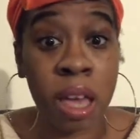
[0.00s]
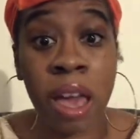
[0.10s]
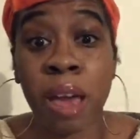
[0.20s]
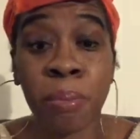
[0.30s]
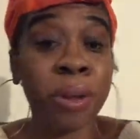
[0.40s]

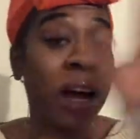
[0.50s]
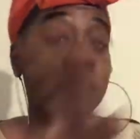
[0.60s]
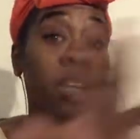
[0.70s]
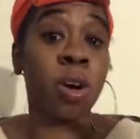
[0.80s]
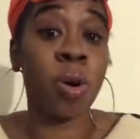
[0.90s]
and pull out
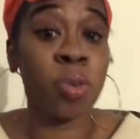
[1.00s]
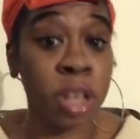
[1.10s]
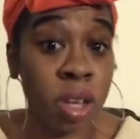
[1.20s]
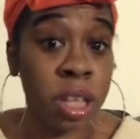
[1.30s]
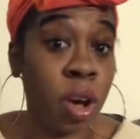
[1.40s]
their
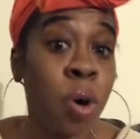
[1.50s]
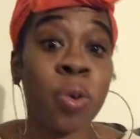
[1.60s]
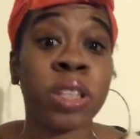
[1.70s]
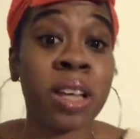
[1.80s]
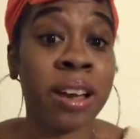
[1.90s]
whole
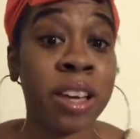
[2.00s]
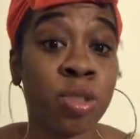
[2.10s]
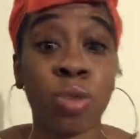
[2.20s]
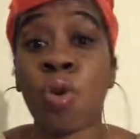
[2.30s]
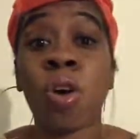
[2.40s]
entire
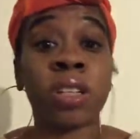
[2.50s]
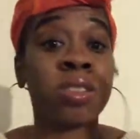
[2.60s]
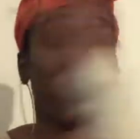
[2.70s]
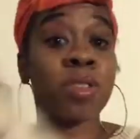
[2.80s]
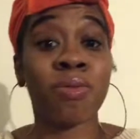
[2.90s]
history, calling
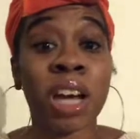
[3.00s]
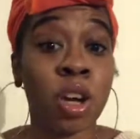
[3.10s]
David Serrata